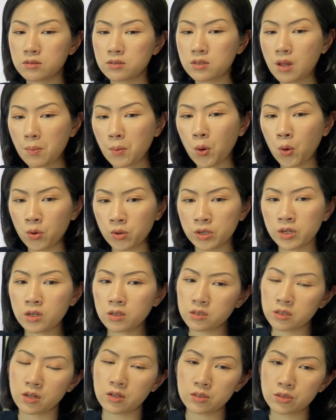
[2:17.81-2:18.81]
subordinate
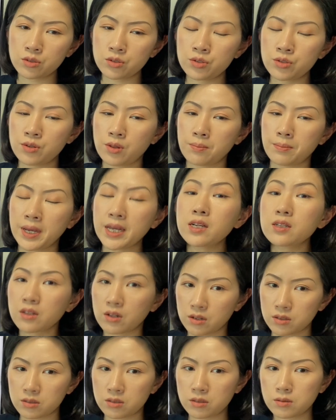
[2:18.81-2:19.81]
clause to the main
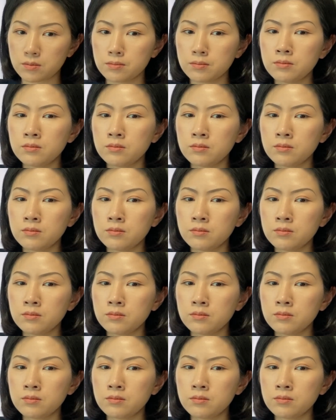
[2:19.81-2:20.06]
clause.